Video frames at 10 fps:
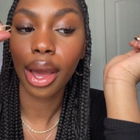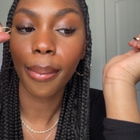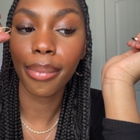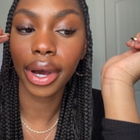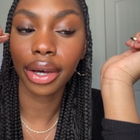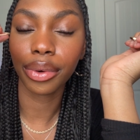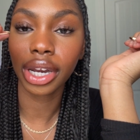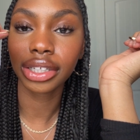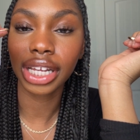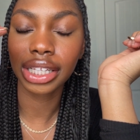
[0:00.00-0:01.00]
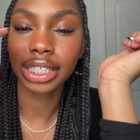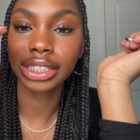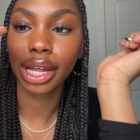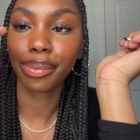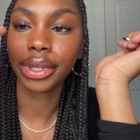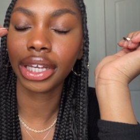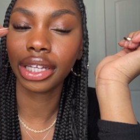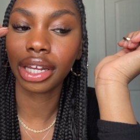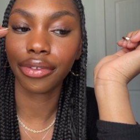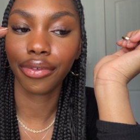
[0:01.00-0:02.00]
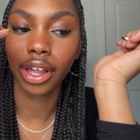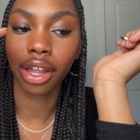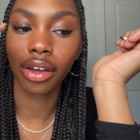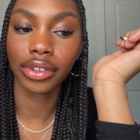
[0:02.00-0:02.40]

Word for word: But when I was at the Stampede, it fell off.